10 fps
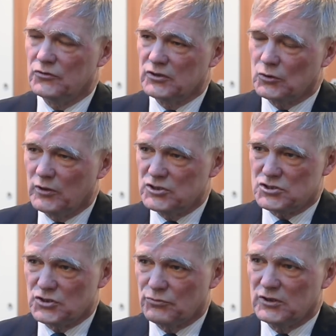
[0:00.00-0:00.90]
The
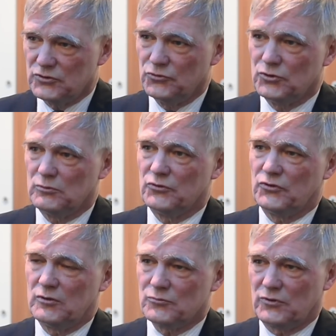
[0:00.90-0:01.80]
equation is really to do
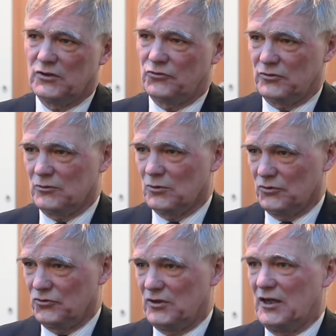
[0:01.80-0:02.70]
with price,
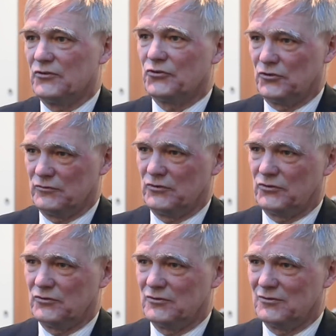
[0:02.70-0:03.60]
quality, and service.